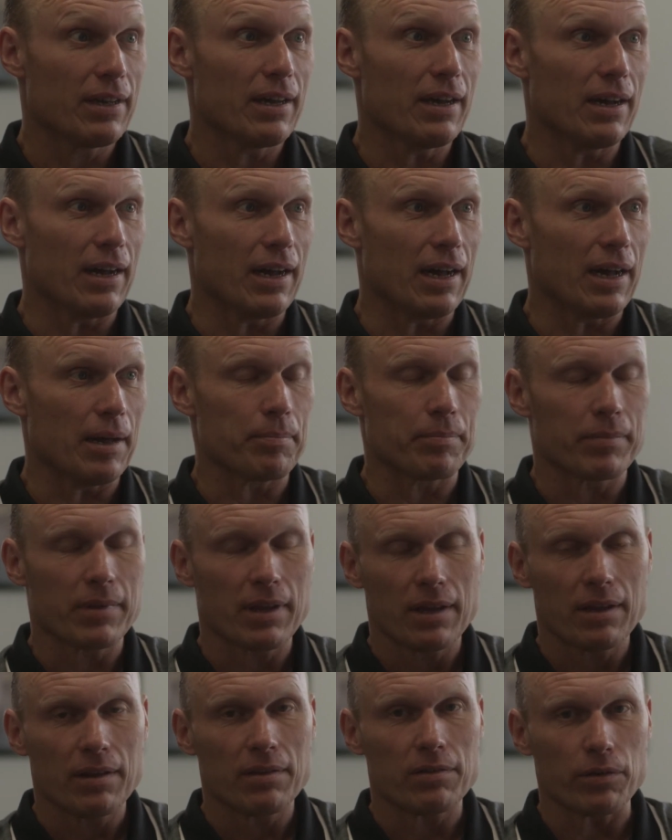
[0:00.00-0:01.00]

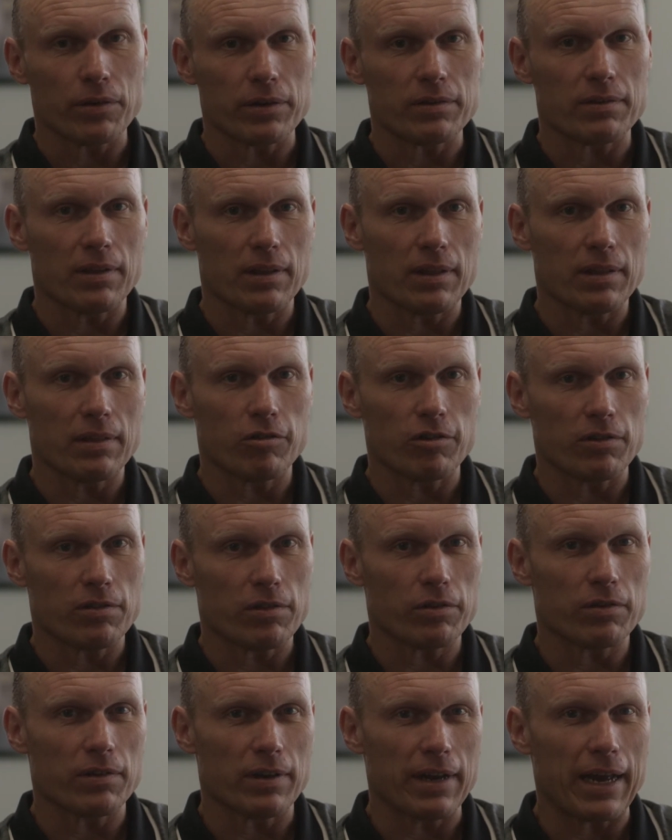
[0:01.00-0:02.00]
So it's just,
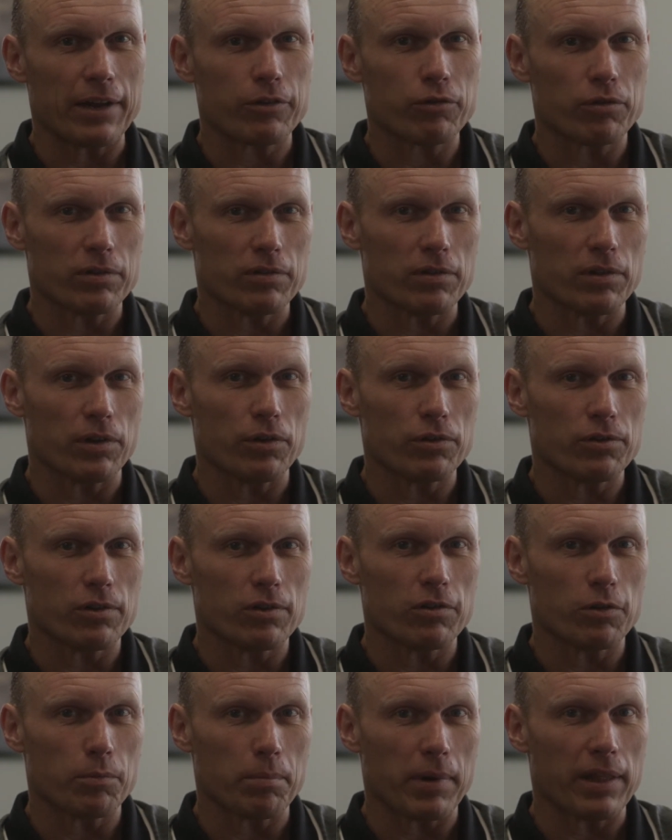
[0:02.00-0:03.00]
there's a natural dilution
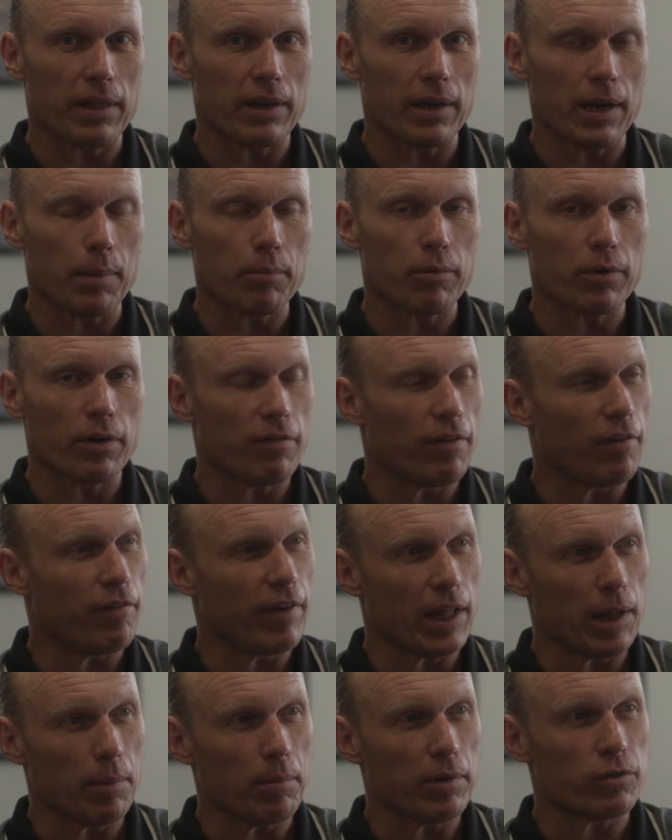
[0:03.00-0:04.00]
just by the number of
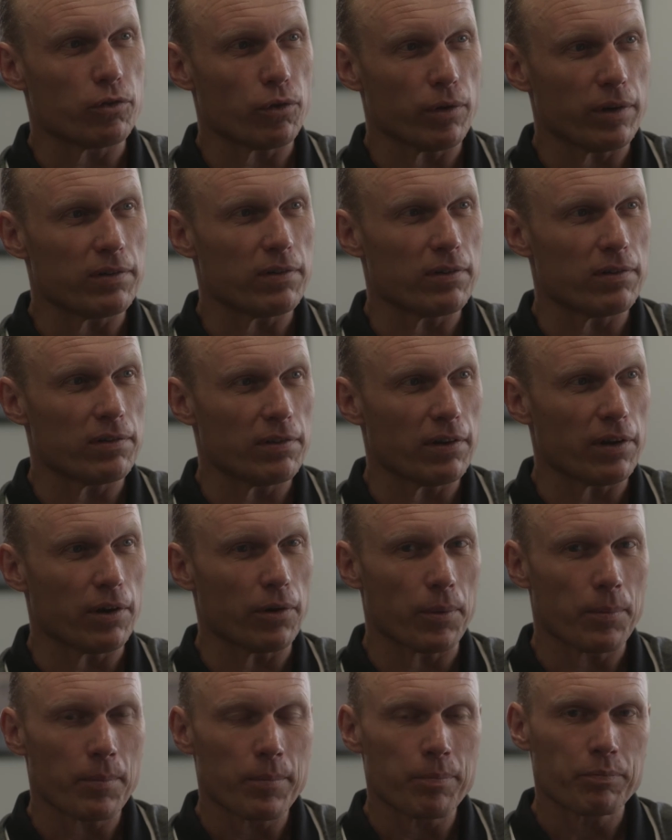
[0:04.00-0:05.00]
available choices
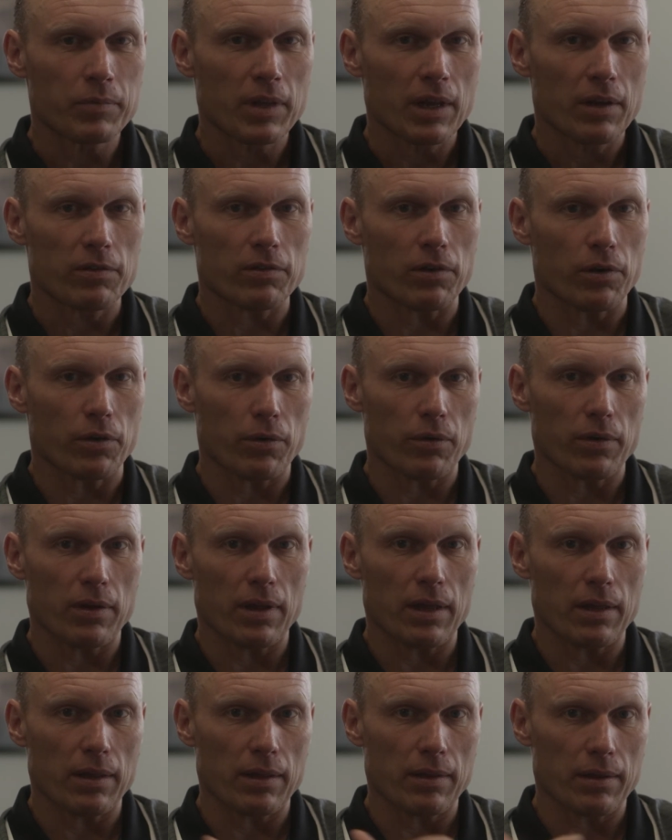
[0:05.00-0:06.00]
too. So
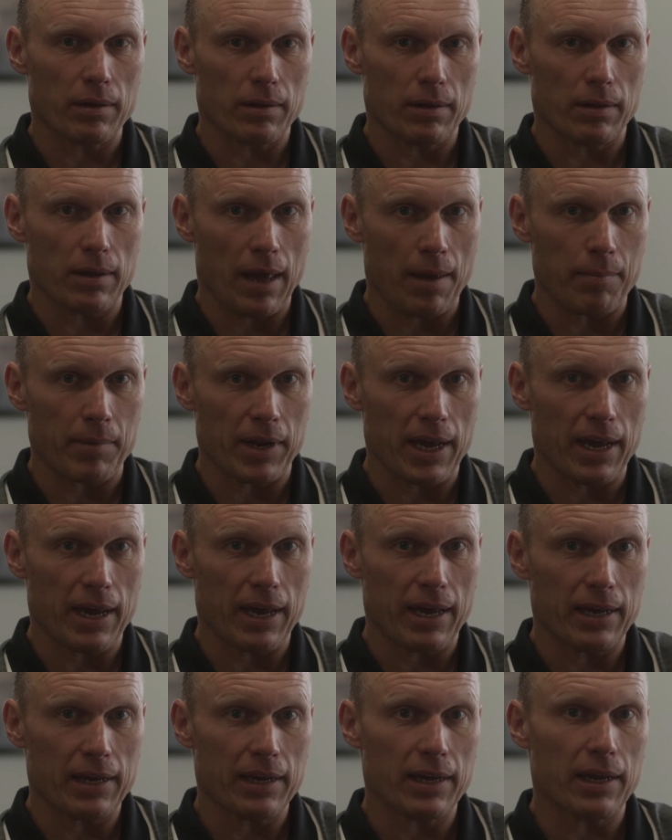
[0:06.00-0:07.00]

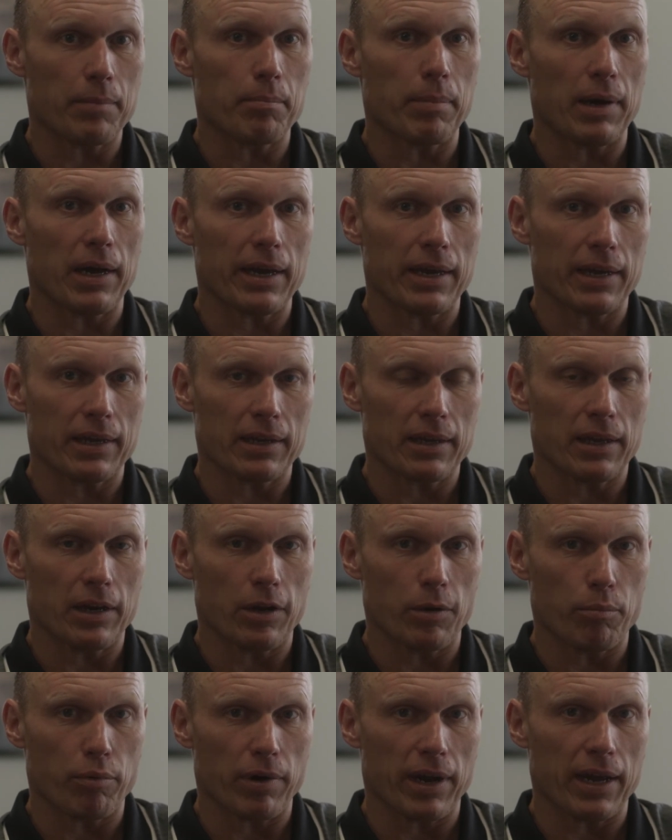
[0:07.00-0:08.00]
M&A and buying,
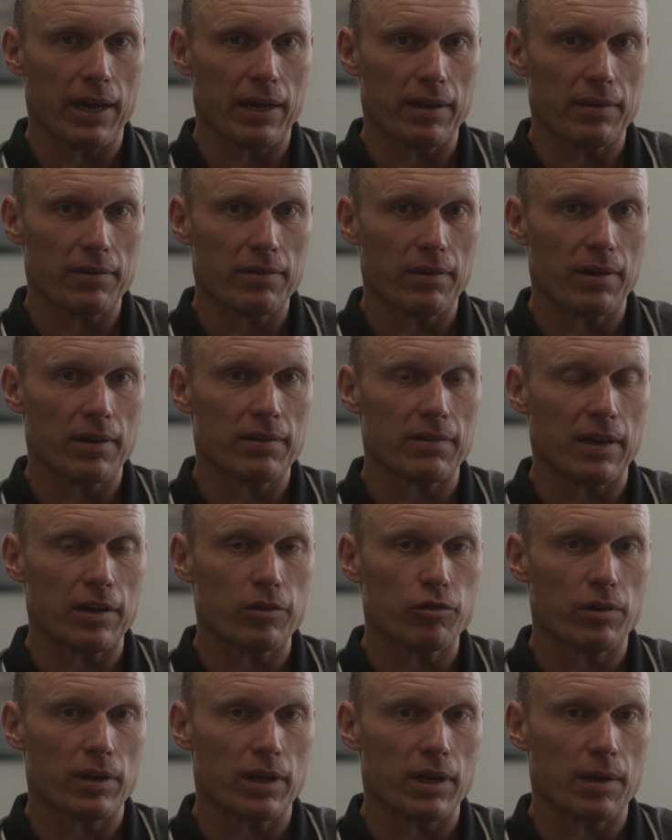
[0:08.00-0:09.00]
brands
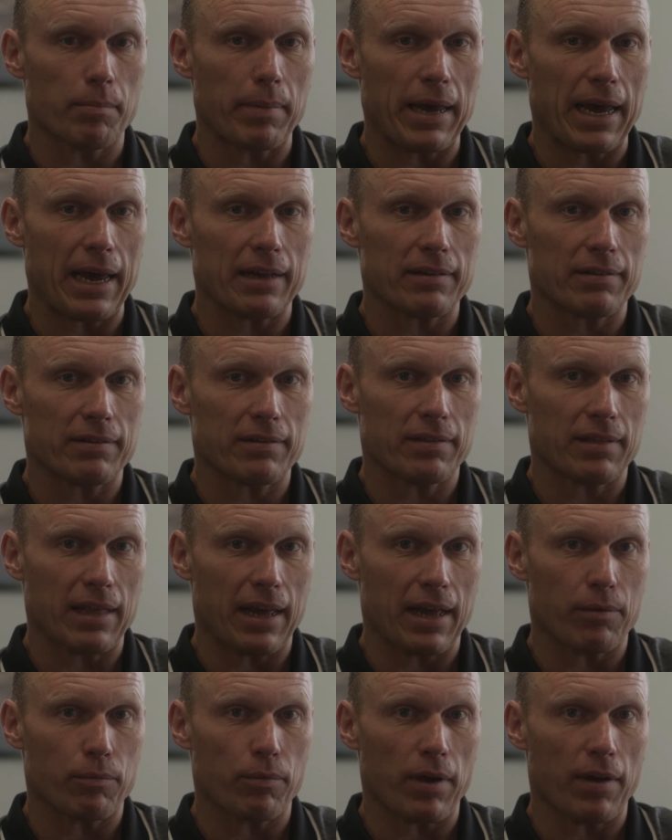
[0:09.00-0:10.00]
essentially combats
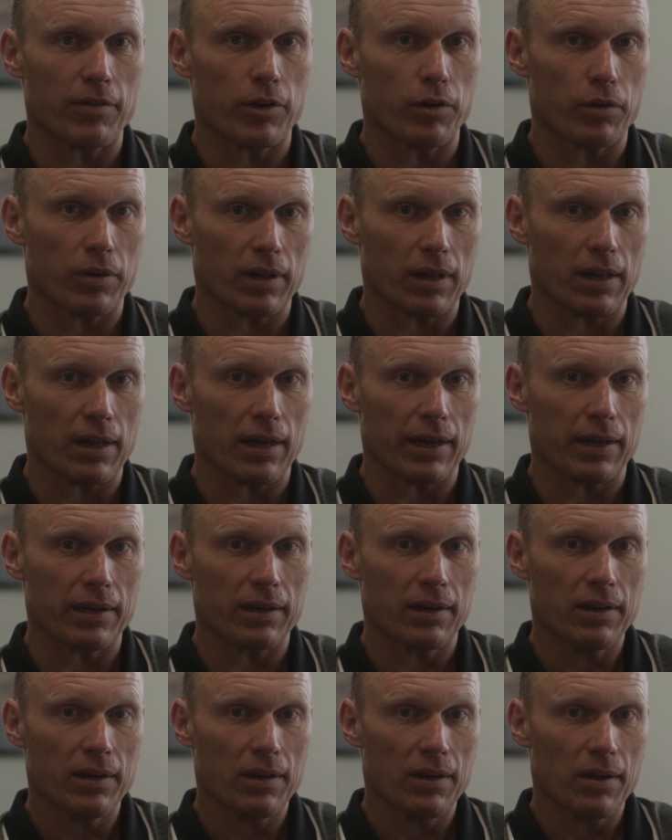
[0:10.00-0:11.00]
that revenue
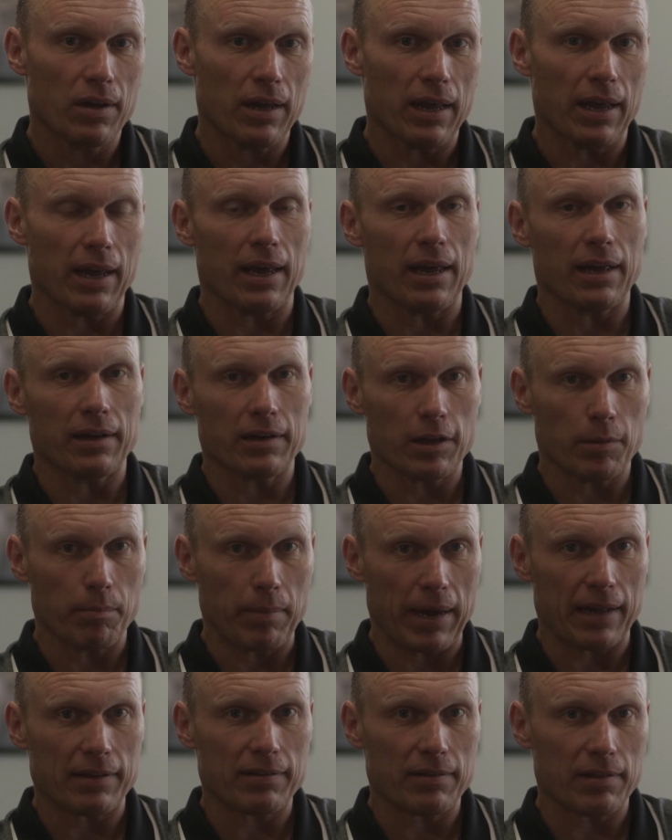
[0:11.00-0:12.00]
decline and
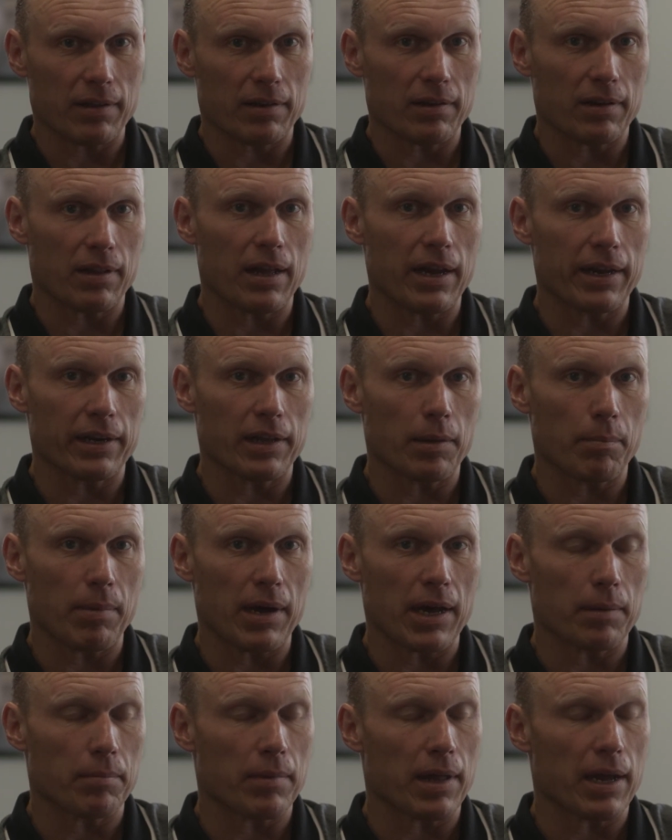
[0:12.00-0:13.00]
combats the decline in the
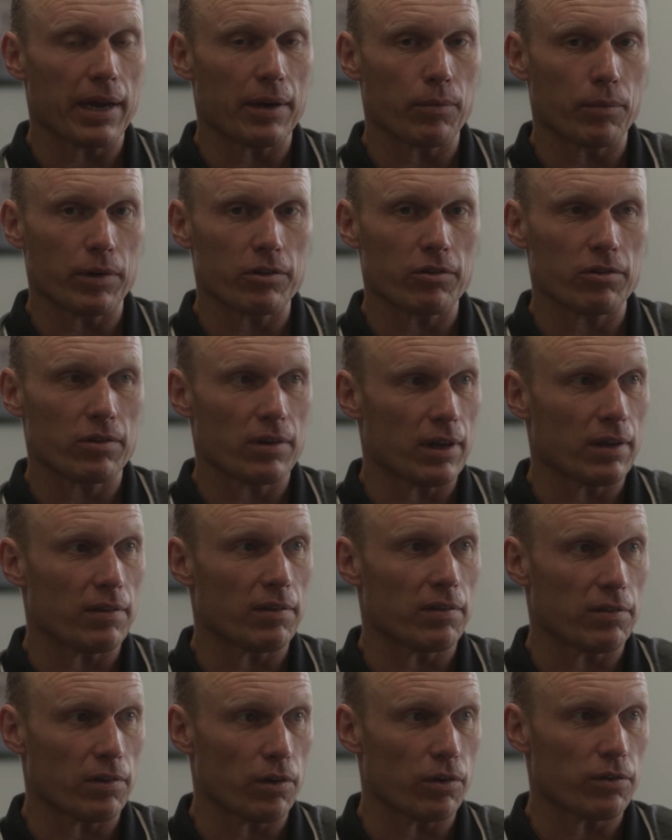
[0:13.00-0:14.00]
bottom line, which
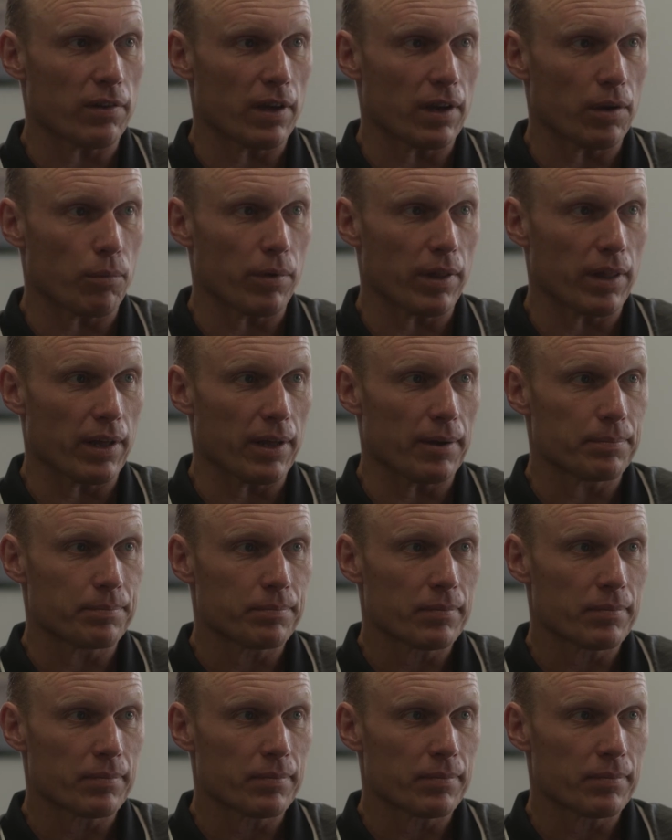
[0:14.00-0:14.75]
is associated with it.